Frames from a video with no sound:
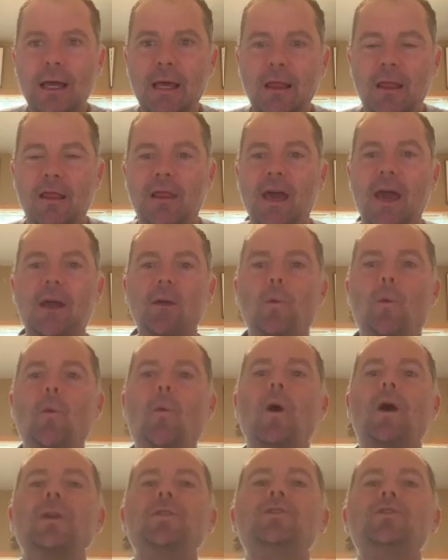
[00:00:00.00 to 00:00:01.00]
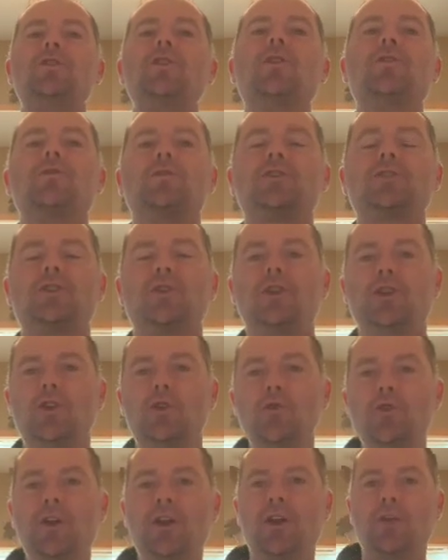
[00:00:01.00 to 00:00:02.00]
that one dose,
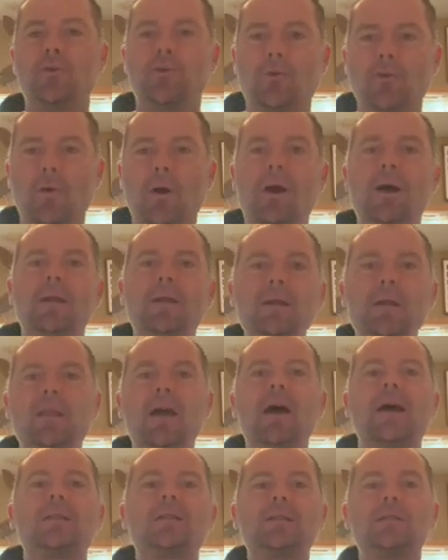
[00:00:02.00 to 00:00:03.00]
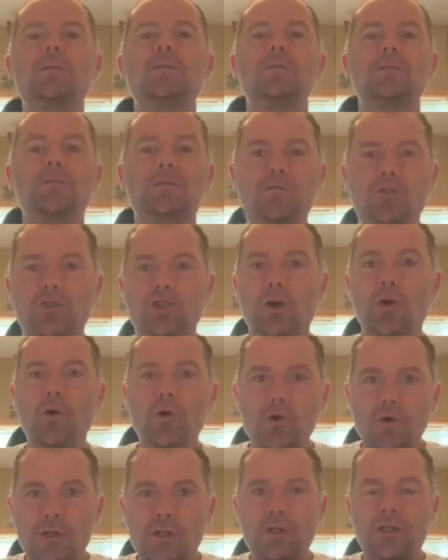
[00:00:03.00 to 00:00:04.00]
you can run that
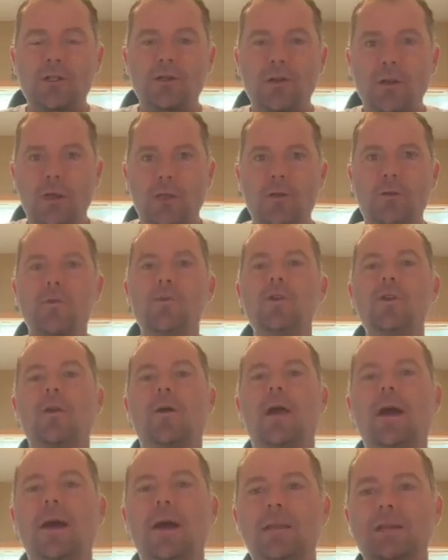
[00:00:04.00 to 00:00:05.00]
dose through your hot